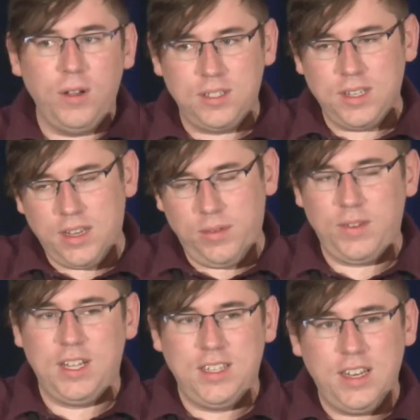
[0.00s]
it's like we've
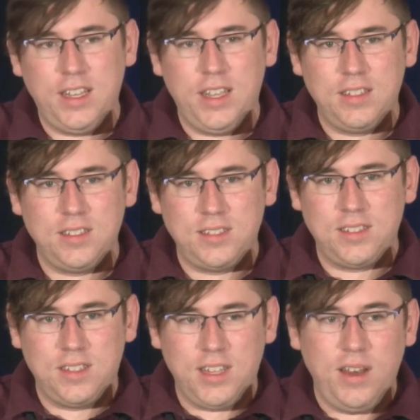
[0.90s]
got 10 gigs,
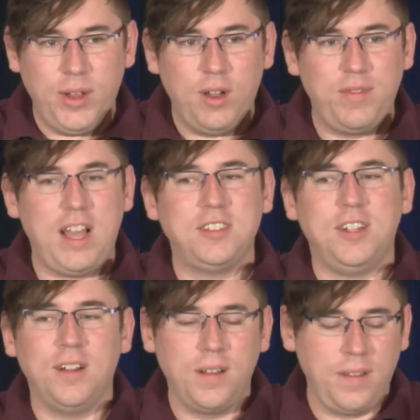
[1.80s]
can we go faster?